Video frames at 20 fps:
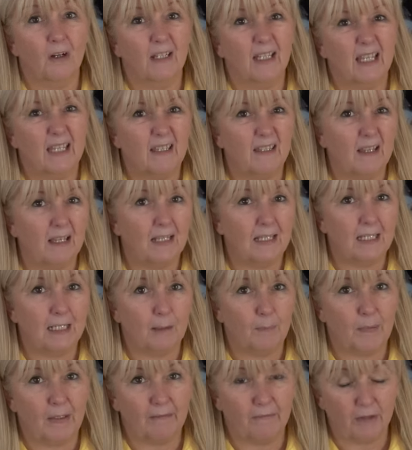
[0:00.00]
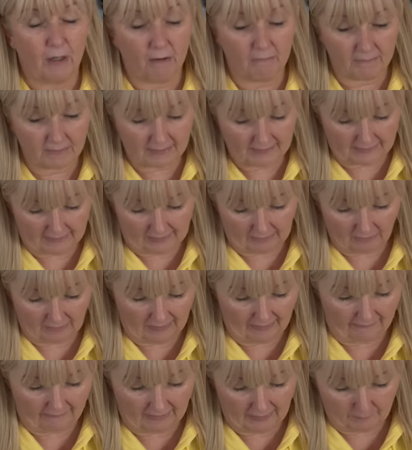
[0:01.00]
and get a little bit of currency out
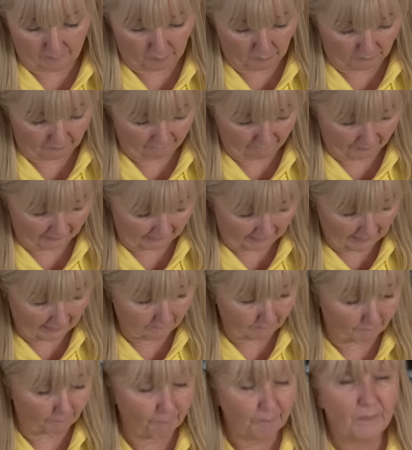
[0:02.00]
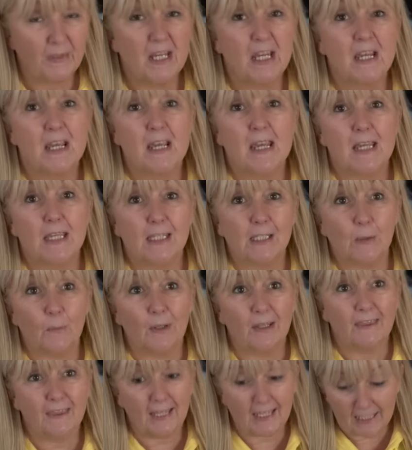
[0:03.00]
at the airport if I can. So I
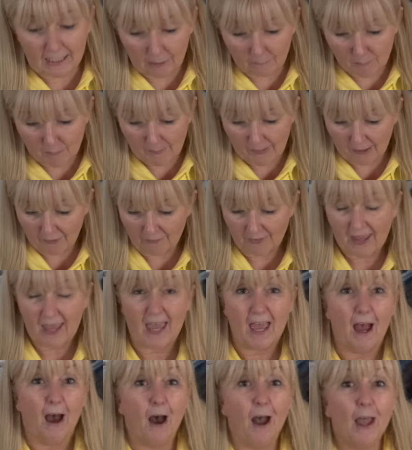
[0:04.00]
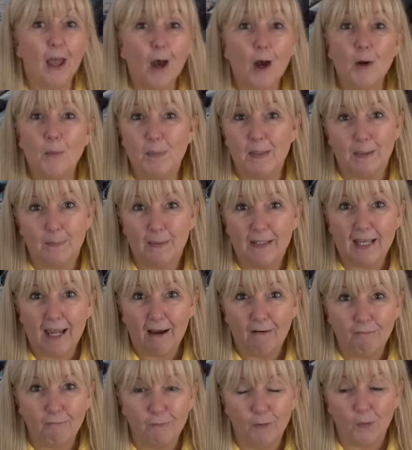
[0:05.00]
think I'm about there. I hope it's been
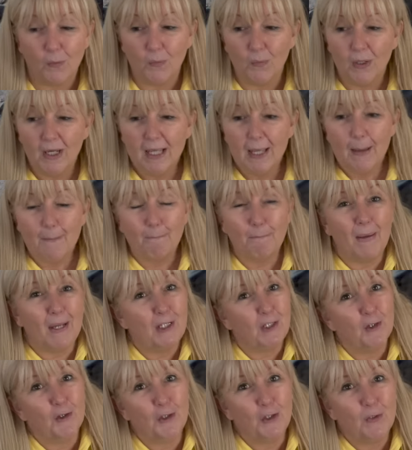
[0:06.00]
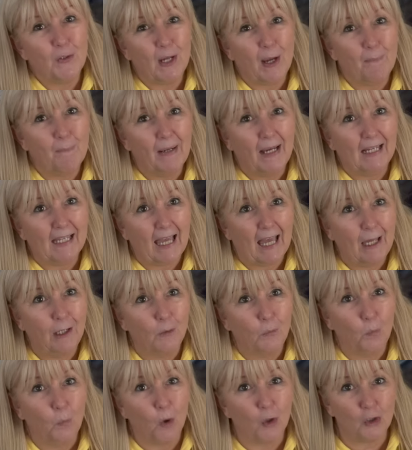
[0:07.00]
helpful. Make sure that you come back
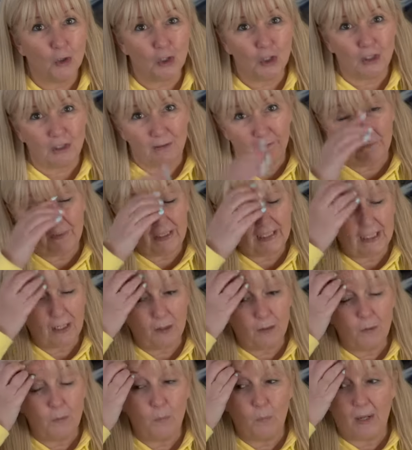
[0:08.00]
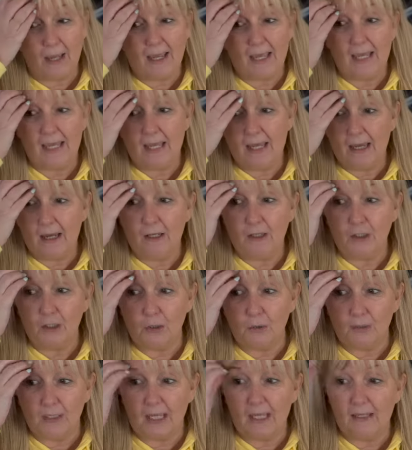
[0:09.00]
and watch the video where
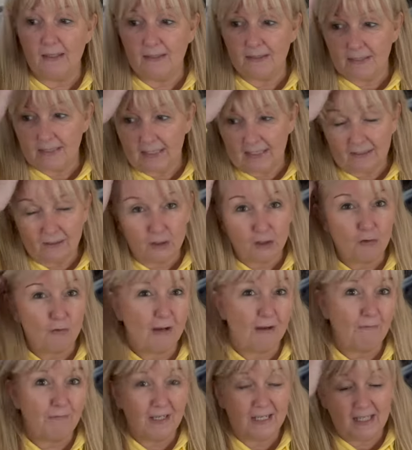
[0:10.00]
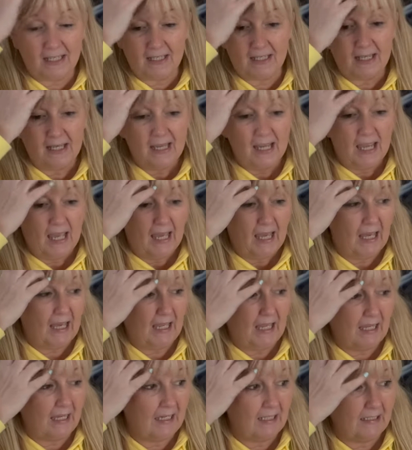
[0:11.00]
you can see us traveling,
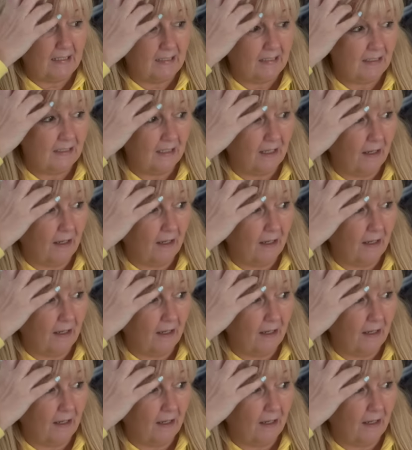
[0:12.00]
and